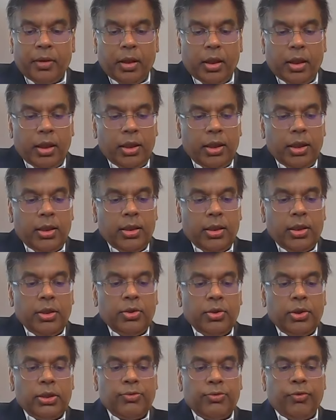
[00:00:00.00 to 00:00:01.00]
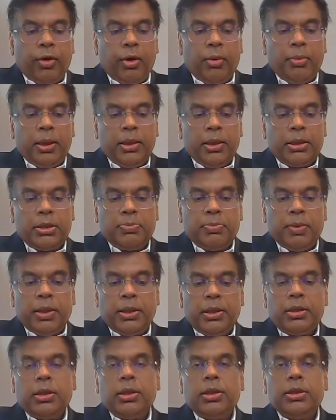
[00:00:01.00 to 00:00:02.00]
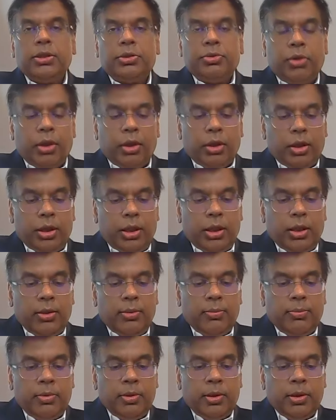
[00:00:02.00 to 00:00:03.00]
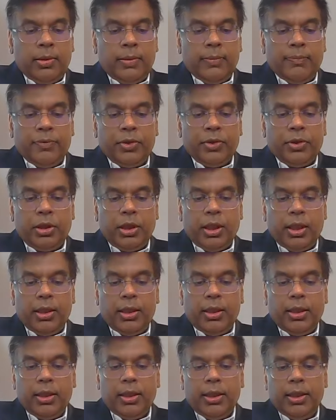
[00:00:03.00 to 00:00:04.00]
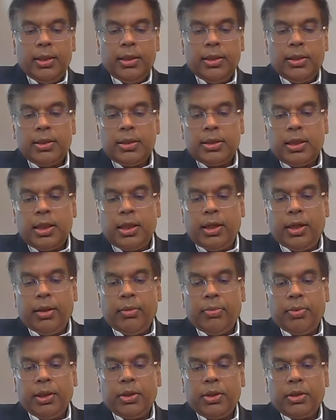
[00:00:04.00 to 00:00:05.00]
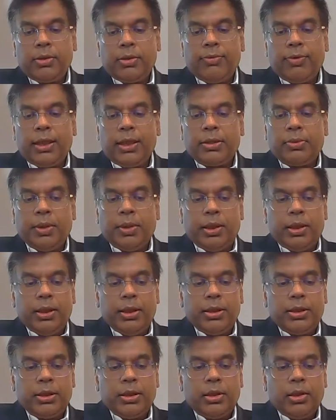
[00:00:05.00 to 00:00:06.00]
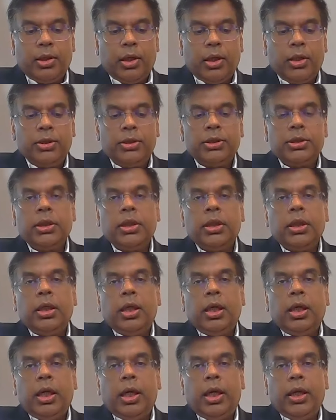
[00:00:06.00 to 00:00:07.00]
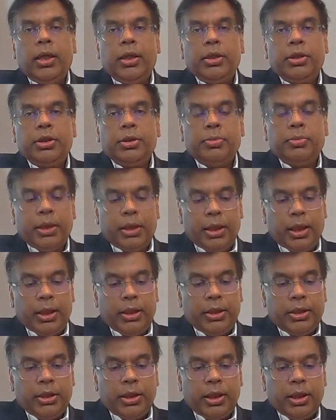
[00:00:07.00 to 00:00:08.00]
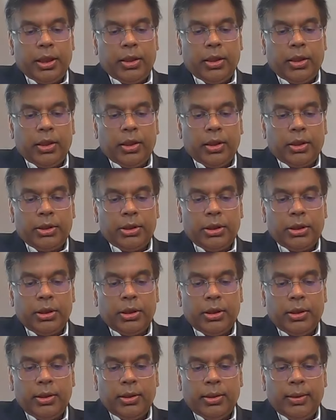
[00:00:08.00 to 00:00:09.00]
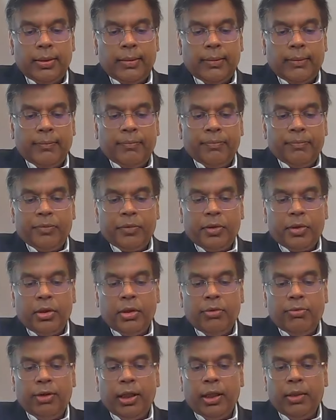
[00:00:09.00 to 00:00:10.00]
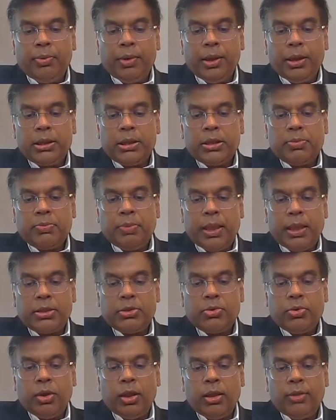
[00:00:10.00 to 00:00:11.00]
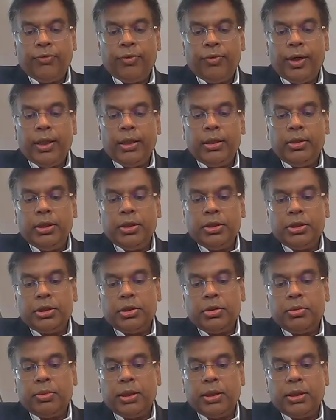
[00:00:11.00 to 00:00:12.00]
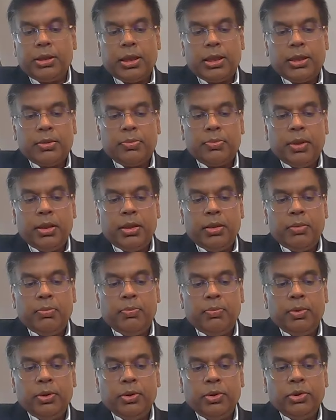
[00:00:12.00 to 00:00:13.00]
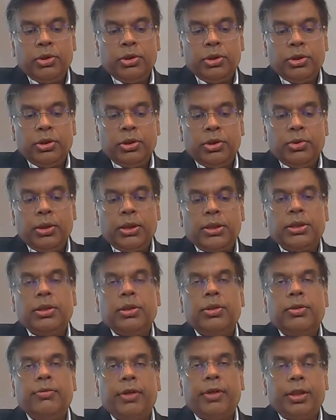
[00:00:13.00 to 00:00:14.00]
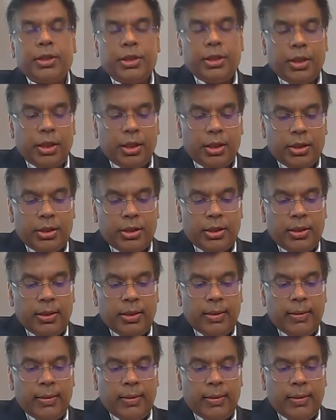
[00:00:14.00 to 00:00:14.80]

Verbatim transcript: India and the US form an especially strong team to take the lead in this area because of expertise in launch and instrumentation technology. Developing space qualified instruments has been a boon to US universities